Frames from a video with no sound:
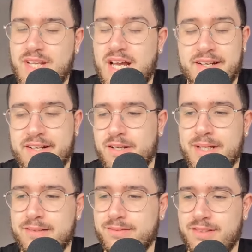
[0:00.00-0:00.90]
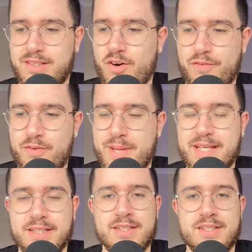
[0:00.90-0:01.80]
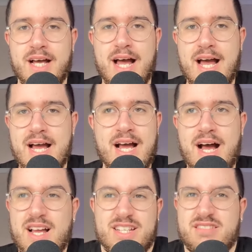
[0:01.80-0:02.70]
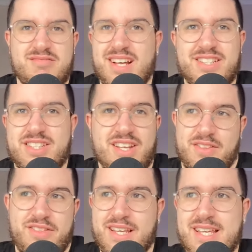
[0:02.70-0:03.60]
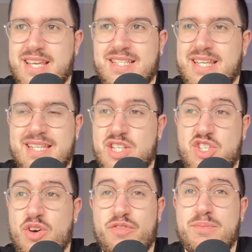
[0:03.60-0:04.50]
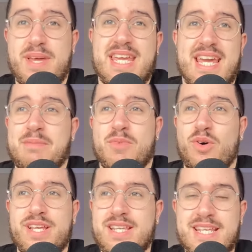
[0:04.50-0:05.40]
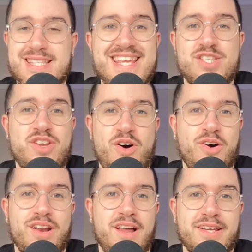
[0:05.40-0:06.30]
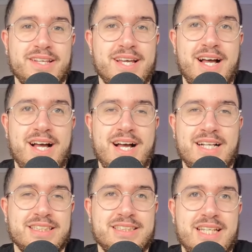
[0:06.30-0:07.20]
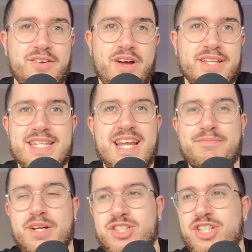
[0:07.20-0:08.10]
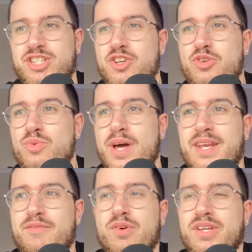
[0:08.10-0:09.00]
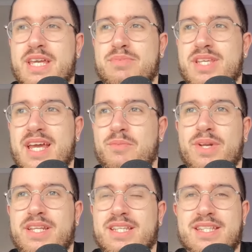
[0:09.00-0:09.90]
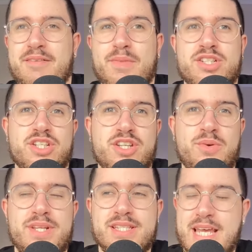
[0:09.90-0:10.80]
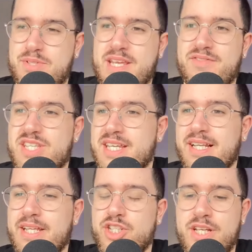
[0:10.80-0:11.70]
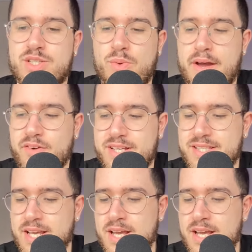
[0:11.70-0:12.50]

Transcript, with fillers: I don't know, man. Not for me. I just don't think he's just not for me anymore. He's not like. I just don't. I didn't have much to do, and everyone keeps saying when he doesn't have much to do, and he's kept 17 clean sheets or whatever it is.